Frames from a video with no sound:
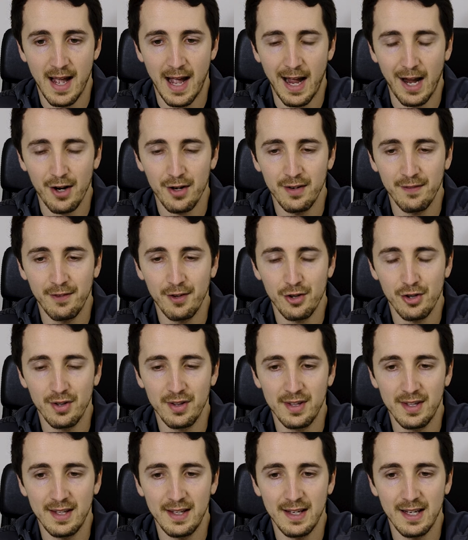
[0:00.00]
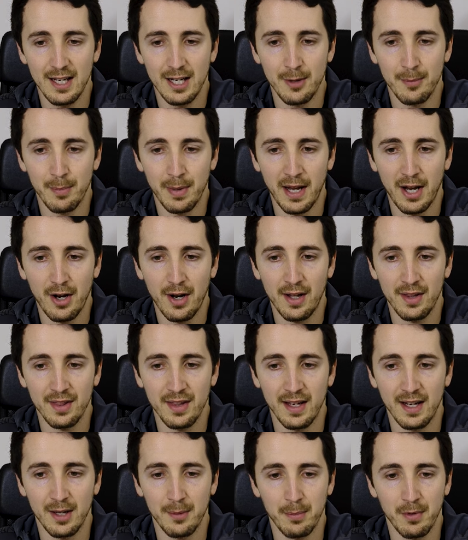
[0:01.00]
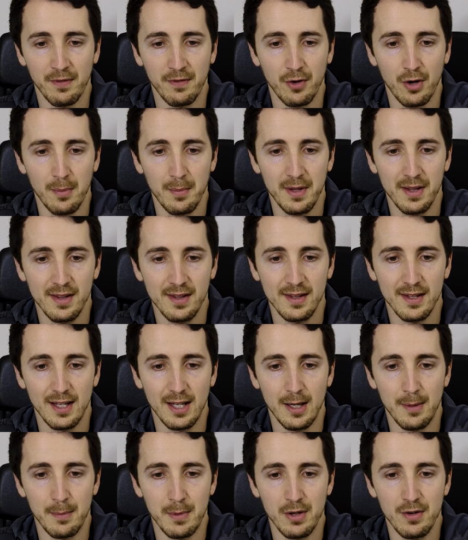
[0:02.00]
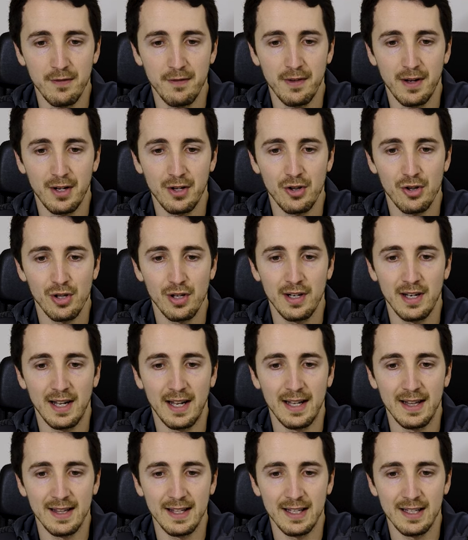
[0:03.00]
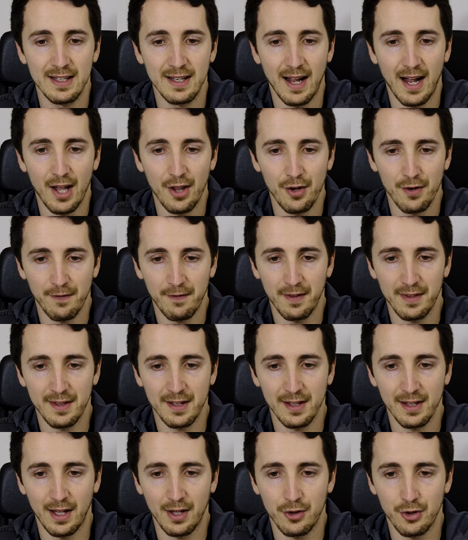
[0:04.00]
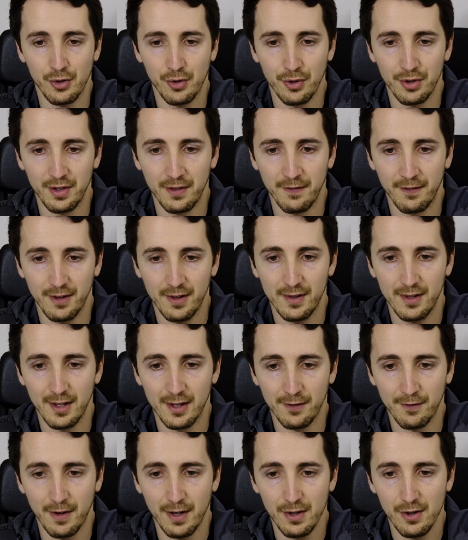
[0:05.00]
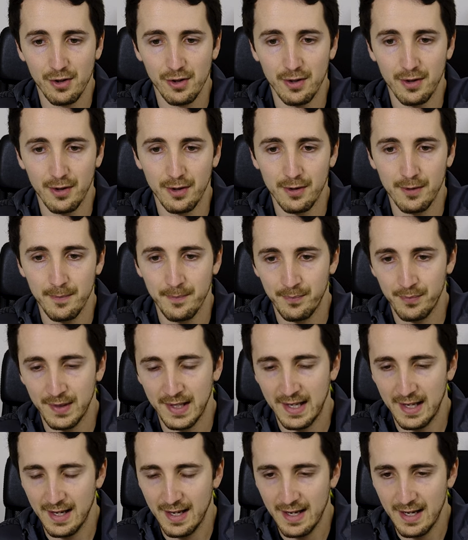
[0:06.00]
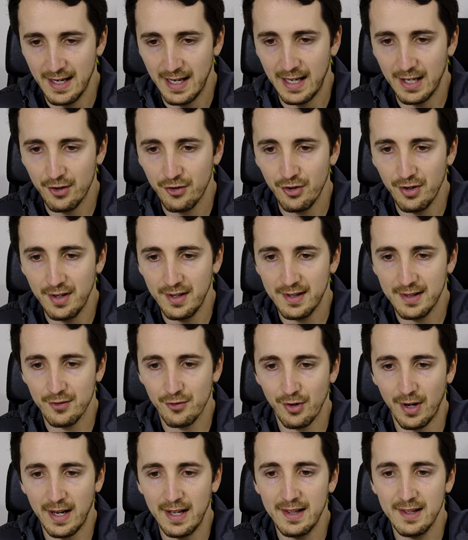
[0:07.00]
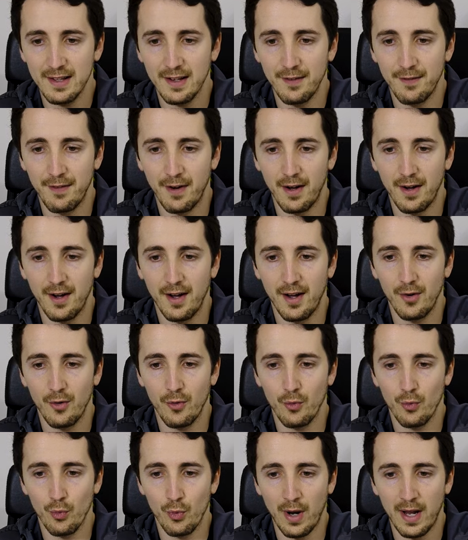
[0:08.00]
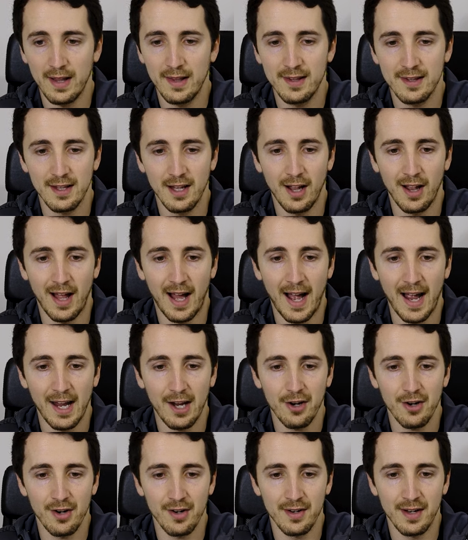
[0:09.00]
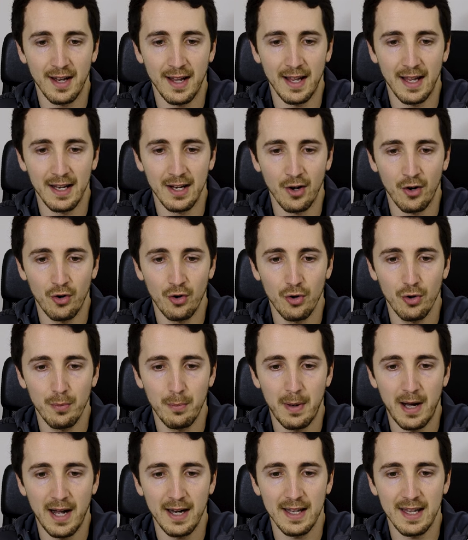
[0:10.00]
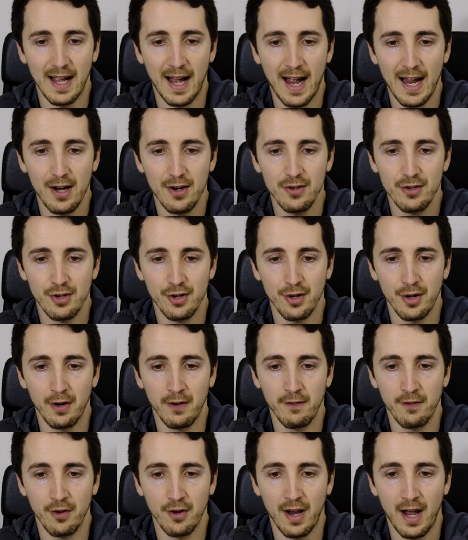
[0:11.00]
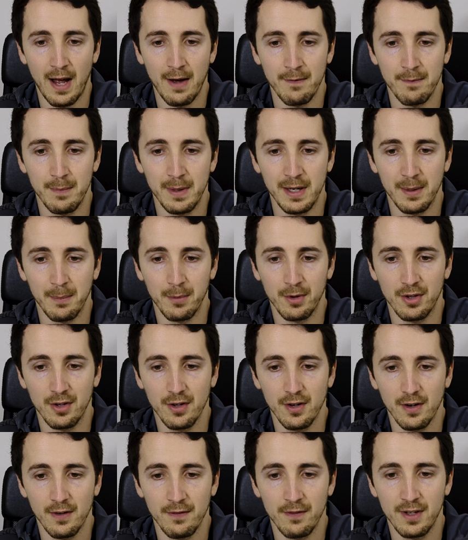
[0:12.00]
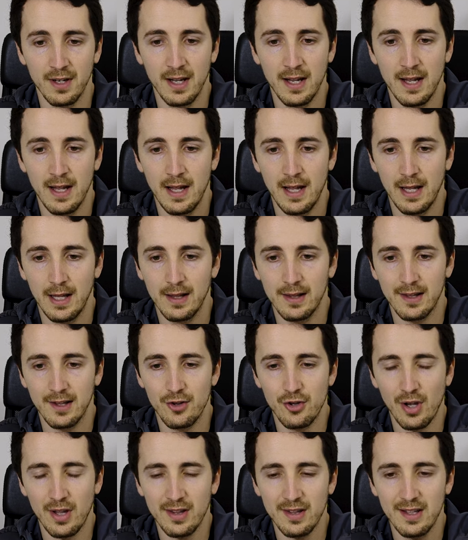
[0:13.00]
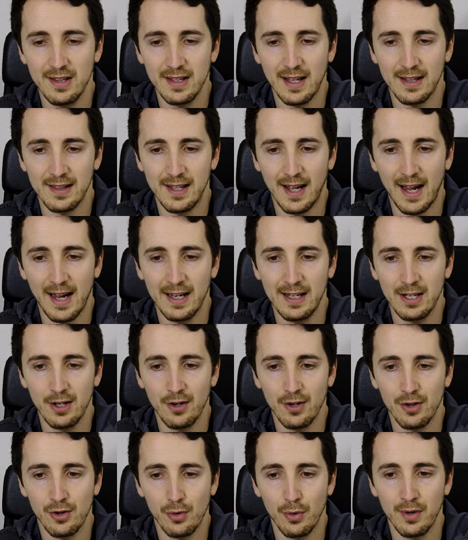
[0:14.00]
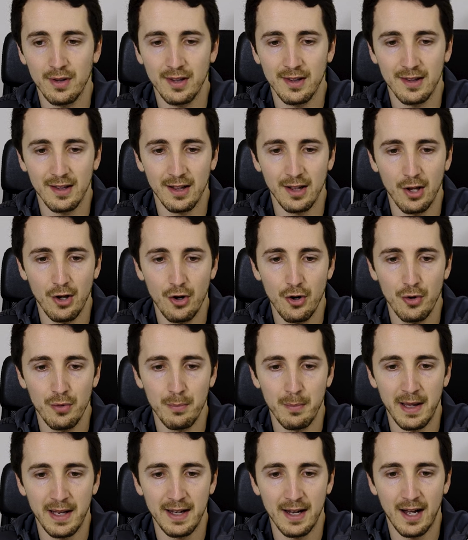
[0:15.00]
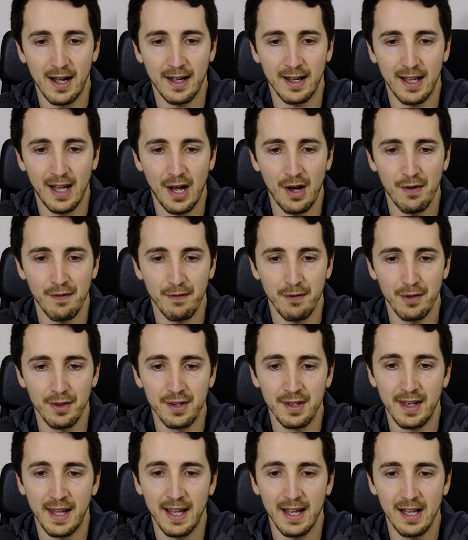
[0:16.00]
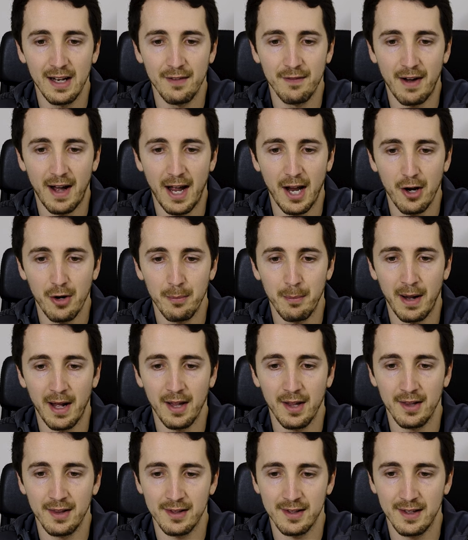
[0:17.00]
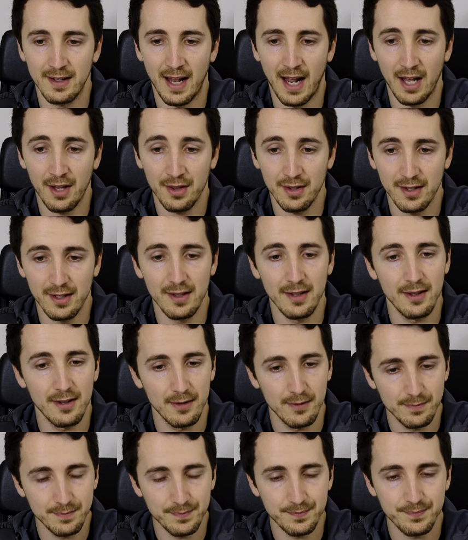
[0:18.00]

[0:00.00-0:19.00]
Iron deficiency can impair athletic performance, immune function, and lead to other physiological dysfunctions. Increased rates of red cell iron and whole body iron turnover have been observed, suggesting that dietary choices alone may not account for the negative iron balance in athletes.